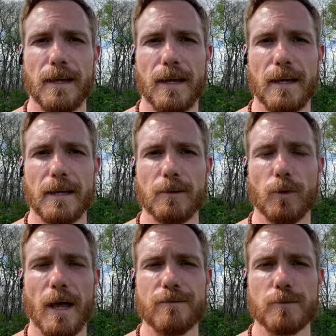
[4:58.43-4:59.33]
And
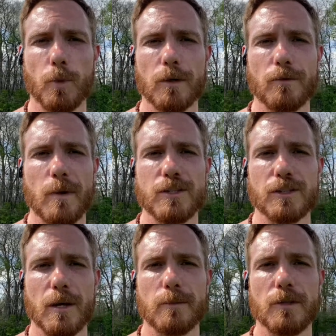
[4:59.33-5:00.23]
we'll have some more information
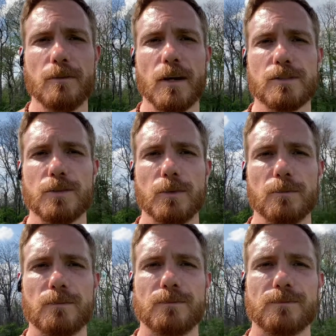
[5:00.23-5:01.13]
coming to you very soon.
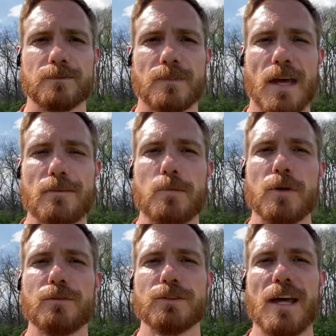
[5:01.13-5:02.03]
Have a
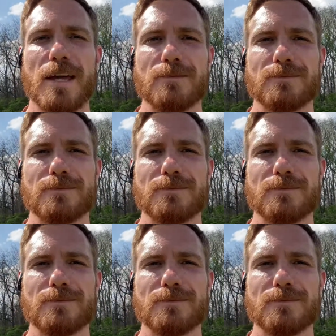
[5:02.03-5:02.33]
beautiful day.